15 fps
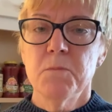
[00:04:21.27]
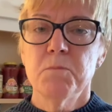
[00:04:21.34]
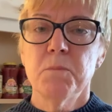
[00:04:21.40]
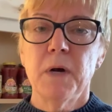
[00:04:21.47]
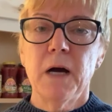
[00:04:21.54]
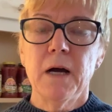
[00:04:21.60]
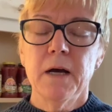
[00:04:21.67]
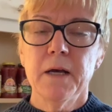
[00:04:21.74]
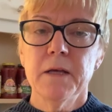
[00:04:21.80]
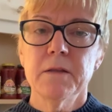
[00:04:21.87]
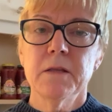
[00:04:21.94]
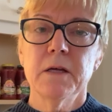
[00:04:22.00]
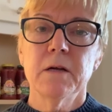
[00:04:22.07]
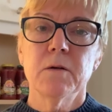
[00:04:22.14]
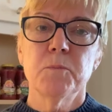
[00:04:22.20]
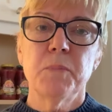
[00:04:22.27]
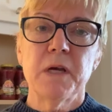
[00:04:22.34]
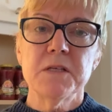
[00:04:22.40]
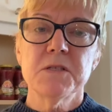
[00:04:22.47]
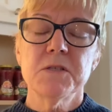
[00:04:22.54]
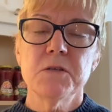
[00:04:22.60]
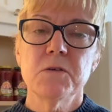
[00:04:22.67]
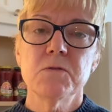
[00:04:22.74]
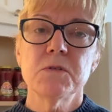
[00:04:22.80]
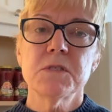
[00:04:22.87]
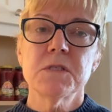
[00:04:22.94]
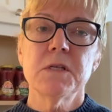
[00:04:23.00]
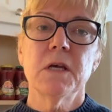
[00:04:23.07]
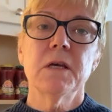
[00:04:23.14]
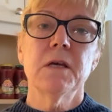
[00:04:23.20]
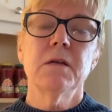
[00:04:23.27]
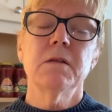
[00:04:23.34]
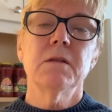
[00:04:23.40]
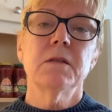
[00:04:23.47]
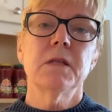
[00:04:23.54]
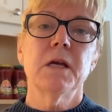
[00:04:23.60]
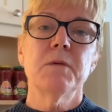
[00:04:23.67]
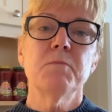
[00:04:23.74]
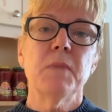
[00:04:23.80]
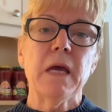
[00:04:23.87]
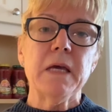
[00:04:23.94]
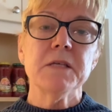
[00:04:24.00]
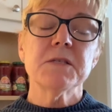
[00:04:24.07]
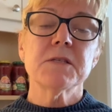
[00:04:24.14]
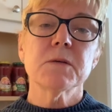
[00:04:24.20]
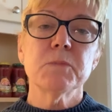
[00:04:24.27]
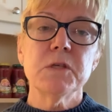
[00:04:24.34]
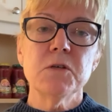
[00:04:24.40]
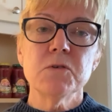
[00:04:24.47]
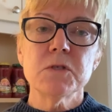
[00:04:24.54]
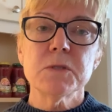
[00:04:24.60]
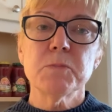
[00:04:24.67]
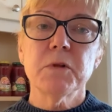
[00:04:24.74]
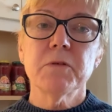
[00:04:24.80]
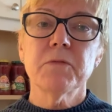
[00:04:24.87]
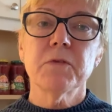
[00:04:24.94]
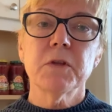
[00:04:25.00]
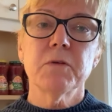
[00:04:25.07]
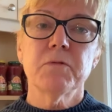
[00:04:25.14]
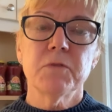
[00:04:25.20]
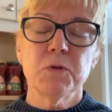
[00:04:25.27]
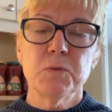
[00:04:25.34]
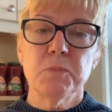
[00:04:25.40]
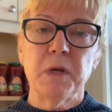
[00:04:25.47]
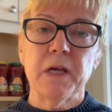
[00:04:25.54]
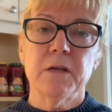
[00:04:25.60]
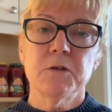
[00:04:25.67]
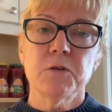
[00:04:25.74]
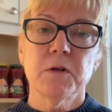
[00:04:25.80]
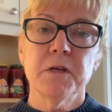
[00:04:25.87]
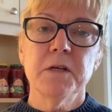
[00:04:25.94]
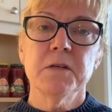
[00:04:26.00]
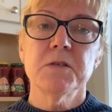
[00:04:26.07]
by their best use date, they may still be usable for the food pantry.